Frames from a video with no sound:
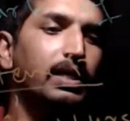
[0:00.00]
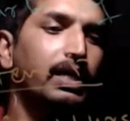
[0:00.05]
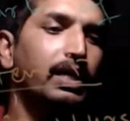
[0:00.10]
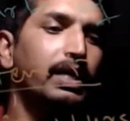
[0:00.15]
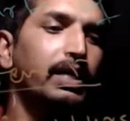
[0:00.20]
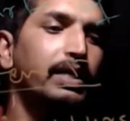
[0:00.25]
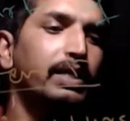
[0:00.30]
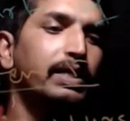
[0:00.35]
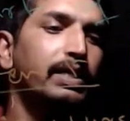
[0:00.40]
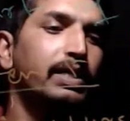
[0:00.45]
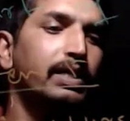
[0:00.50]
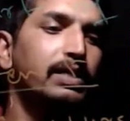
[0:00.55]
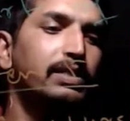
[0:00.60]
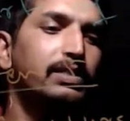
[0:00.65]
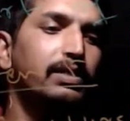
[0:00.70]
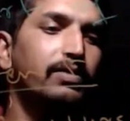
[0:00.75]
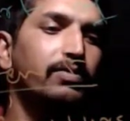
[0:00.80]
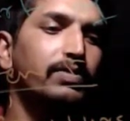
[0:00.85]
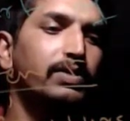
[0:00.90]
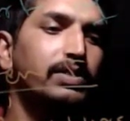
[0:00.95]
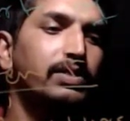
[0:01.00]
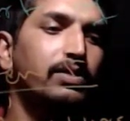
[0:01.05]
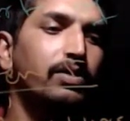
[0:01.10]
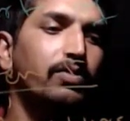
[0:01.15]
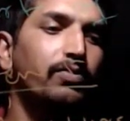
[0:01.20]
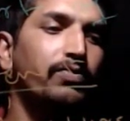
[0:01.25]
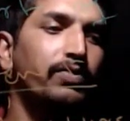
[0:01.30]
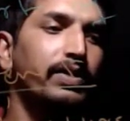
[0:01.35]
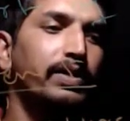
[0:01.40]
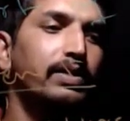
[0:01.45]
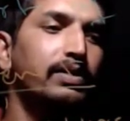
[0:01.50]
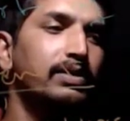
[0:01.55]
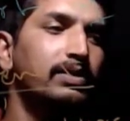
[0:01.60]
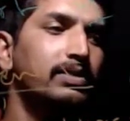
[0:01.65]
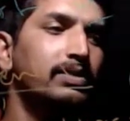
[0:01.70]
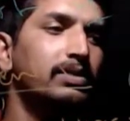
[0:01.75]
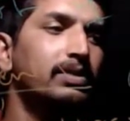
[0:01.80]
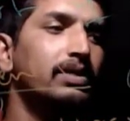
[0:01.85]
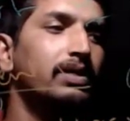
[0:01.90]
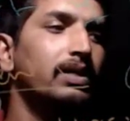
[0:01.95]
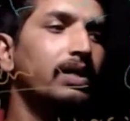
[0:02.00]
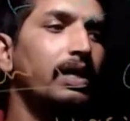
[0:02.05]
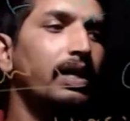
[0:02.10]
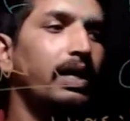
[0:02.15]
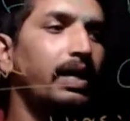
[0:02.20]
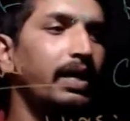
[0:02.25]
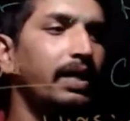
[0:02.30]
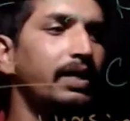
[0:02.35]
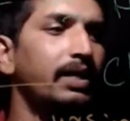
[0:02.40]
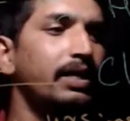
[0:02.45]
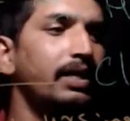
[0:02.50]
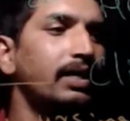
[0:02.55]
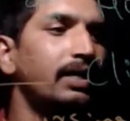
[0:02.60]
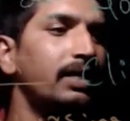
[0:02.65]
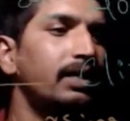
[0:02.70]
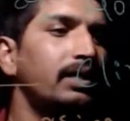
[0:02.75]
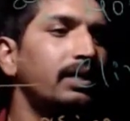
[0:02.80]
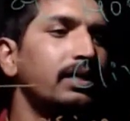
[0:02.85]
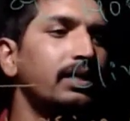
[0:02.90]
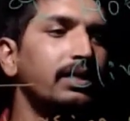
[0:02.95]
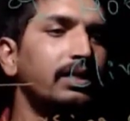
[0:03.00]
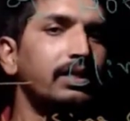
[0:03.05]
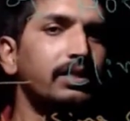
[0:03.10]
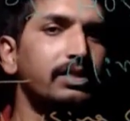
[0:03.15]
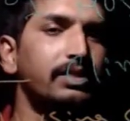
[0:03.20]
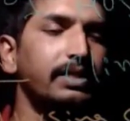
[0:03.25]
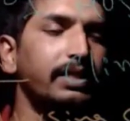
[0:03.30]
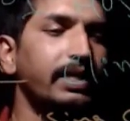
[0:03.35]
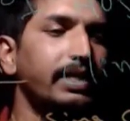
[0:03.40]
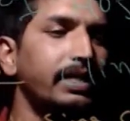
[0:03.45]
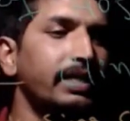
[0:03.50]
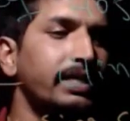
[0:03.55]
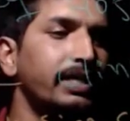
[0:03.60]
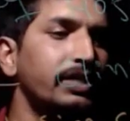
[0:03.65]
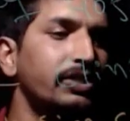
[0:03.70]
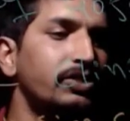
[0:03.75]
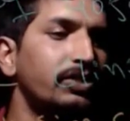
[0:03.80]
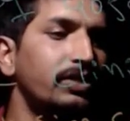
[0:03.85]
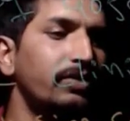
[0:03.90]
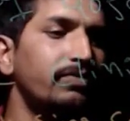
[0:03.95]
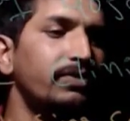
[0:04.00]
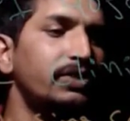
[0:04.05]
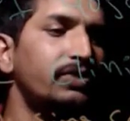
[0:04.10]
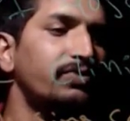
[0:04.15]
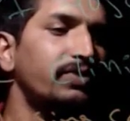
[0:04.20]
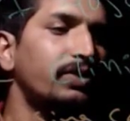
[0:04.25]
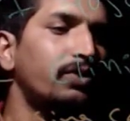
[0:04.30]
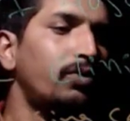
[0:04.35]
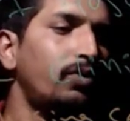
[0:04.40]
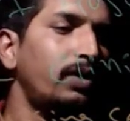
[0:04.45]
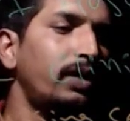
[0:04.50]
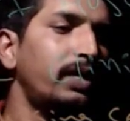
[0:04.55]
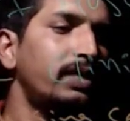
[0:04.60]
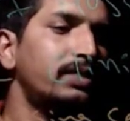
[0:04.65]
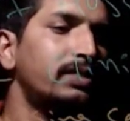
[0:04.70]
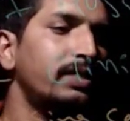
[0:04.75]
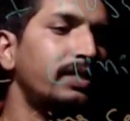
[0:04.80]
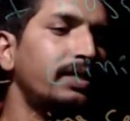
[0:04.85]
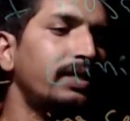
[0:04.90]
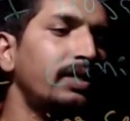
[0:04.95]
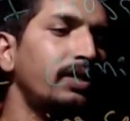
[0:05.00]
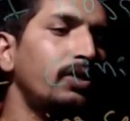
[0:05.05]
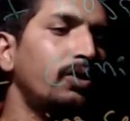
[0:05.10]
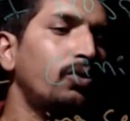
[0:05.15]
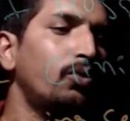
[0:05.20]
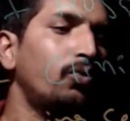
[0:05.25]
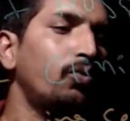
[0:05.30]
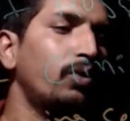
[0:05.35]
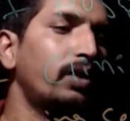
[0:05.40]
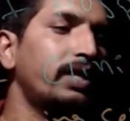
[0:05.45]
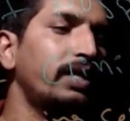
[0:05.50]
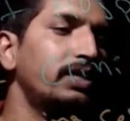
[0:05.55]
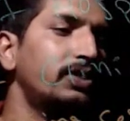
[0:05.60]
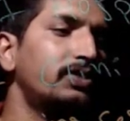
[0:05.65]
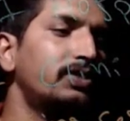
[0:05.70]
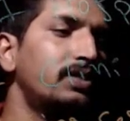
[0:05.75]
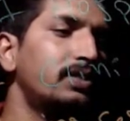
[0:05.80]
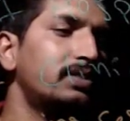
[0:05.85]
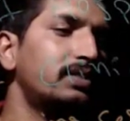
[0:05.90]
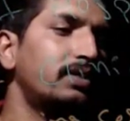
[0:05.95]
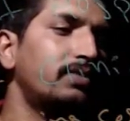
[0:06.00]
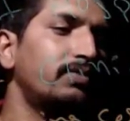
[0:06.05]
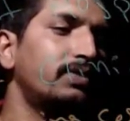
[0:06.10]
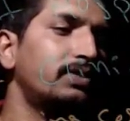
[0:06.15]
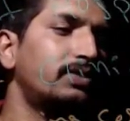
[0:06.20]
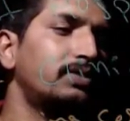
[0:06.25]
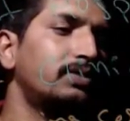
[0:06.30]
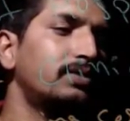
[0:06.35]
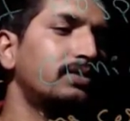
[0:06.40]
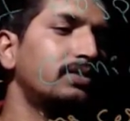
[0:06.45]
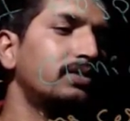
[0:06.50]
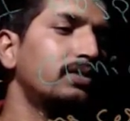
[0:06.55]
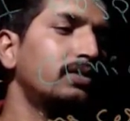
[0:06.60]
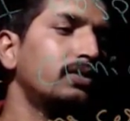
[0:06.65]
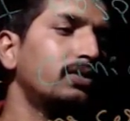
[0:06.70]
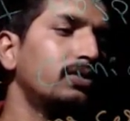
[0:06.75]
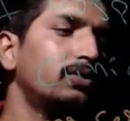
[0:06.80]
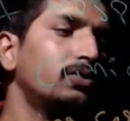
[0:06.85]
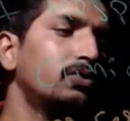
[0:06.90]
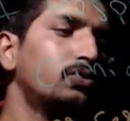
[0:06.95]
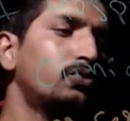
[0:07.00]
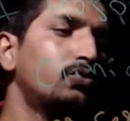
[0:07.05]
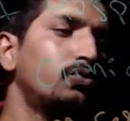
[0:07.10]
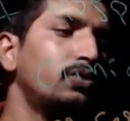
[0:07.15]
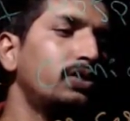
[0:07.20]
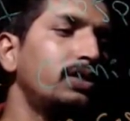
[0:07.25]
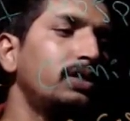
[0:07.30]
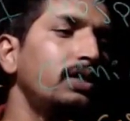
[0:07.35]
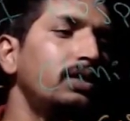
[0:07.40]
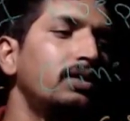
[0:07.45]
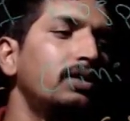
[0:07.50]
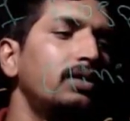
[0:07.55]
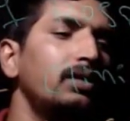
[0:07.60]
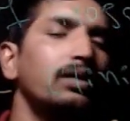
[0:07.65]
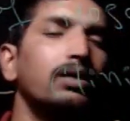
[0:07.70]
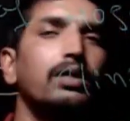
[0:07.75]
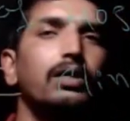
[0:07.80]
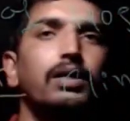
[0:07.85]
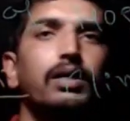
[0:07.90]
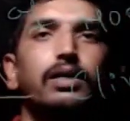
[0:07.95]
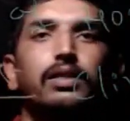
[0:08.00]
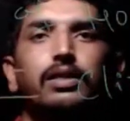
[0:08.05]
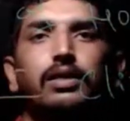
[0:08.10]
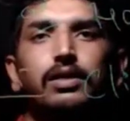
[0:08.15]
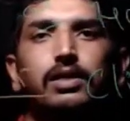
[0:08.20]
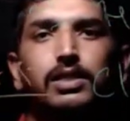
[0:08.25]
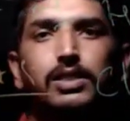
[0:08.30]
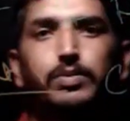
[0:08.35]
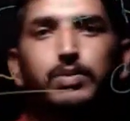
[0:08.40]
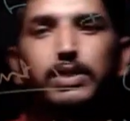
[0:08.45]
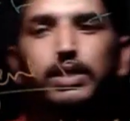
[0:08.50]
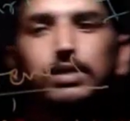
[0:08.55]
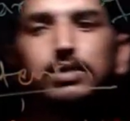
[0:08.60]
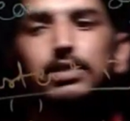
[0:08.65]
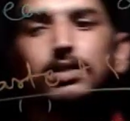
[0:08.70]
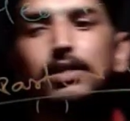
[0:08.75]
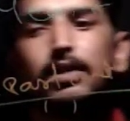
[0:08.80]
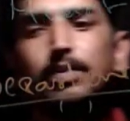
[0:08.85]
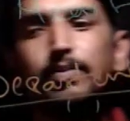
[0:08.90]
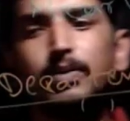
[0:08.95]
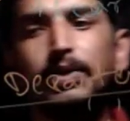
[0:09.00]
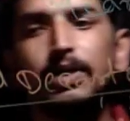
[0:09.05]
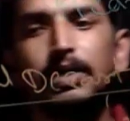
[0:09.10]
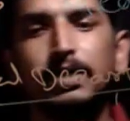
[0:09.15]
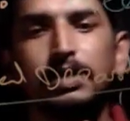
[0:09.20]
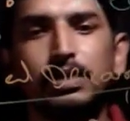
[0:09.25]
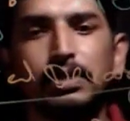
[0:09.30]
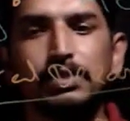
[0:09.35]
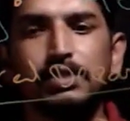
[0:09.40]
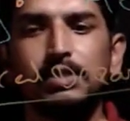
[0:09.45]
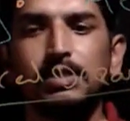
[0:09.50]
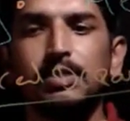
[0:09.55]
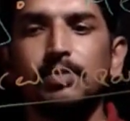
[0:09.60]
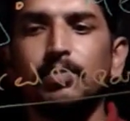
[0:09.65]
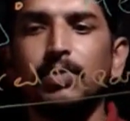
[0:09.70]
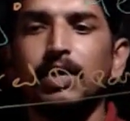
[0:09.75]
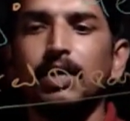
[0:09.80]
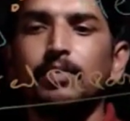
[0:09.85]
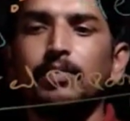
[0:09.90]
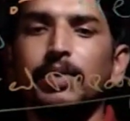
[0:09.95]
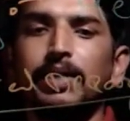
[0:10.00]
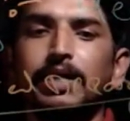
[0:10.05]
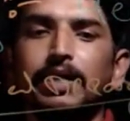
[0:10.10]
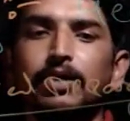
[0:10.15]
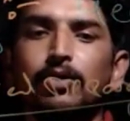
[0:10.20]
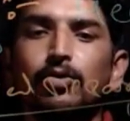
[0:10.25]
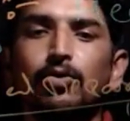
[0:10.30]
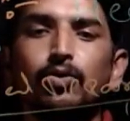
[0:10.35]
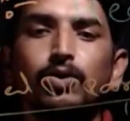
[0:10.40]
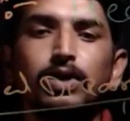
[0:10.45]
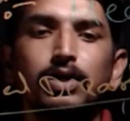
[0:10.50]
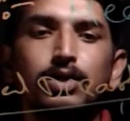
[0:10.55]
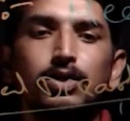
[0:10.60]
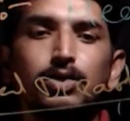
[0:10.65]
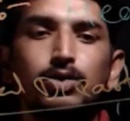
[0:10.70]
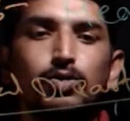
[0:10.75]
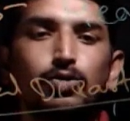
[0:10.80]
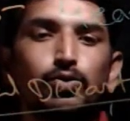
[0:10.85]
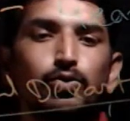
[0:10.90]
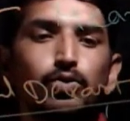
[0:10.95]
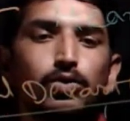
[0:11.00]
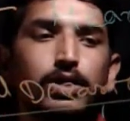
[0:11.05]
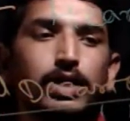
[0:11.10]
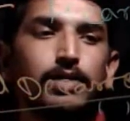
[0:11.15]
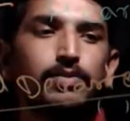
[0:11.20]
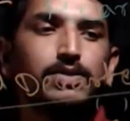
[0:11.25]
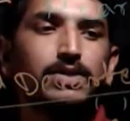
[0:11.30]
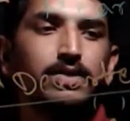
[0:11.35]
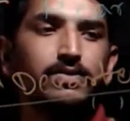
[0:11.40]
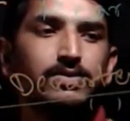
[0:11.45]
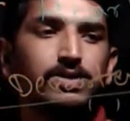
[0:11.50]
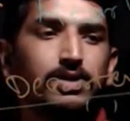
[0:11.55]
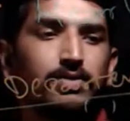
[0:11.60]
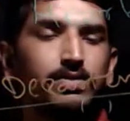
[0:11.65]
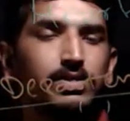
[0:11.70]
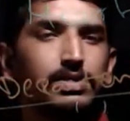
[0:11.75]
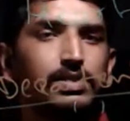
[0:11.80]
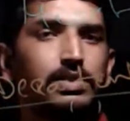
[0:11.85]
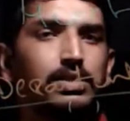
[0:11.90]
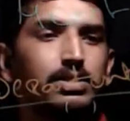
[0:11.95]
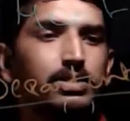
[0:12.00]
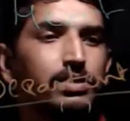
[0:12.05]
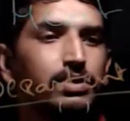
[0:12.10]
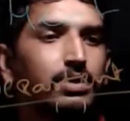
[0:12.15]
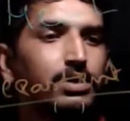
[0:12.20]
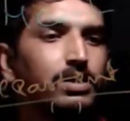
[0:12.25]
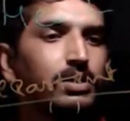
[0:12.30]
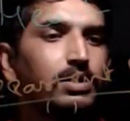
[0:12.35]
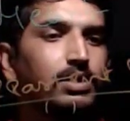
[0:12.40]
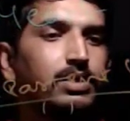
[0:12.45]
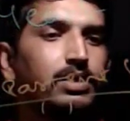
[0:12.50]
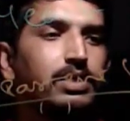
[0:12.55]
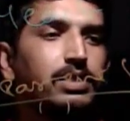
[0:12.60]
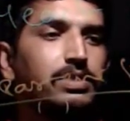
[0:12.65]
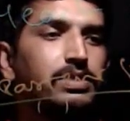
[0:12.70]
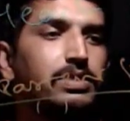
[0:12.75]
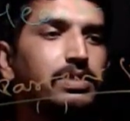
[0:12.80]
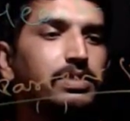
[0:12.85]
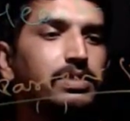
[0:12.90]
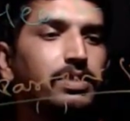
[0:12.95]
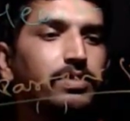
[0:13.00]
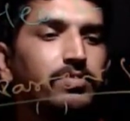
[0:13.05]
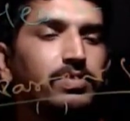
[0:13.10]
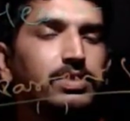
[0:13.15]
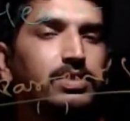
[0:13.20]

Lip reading: as a clinical service of a nurse, and nursing education, which we call as a vocational service. So here in the hospital setup, nursing department include two types of services.